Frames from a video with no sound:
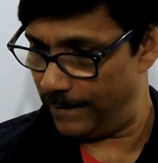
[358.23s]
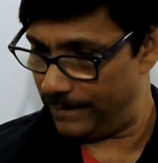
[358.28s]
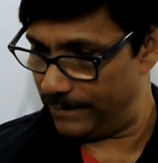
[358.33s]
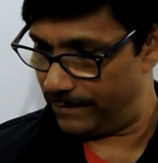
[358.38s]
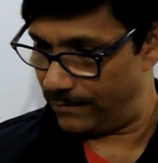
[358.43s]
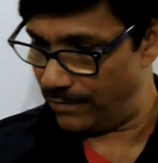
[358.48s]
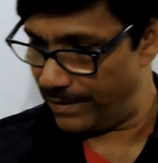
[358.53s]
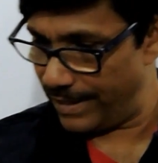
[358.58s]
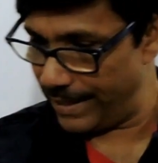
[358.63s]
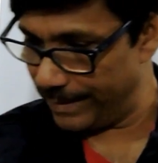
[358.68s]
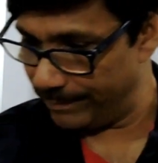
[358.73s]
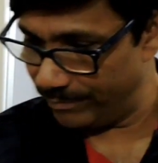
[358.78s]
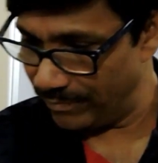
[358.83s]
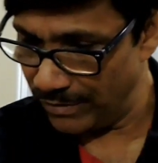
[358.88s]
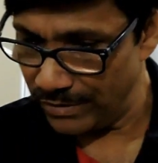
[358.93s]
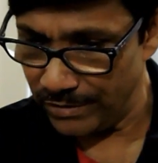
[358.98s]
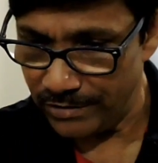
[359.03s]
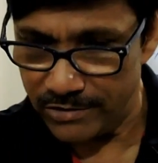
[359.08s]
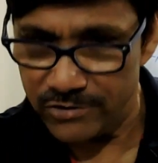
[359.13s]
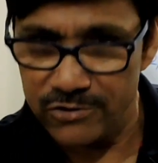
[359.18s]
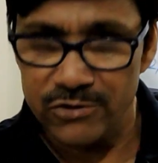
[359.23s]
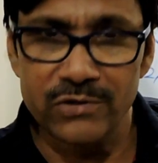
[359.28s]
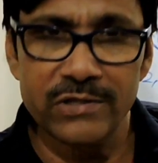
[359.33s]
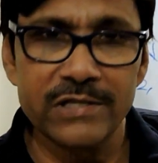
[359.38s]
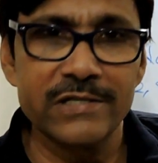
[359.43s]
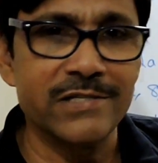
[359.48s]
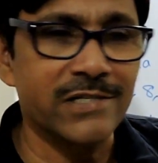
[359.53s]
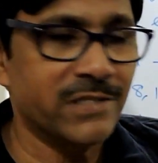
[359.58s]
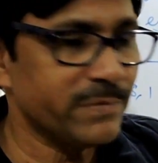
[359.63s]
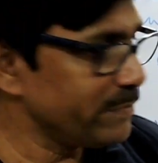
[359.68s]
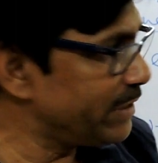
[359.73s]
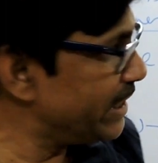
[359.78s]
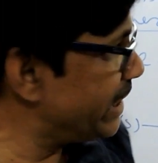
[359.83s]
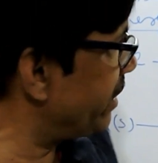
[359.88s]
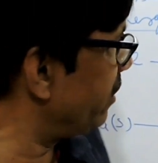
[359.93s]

Okay, so this is meaning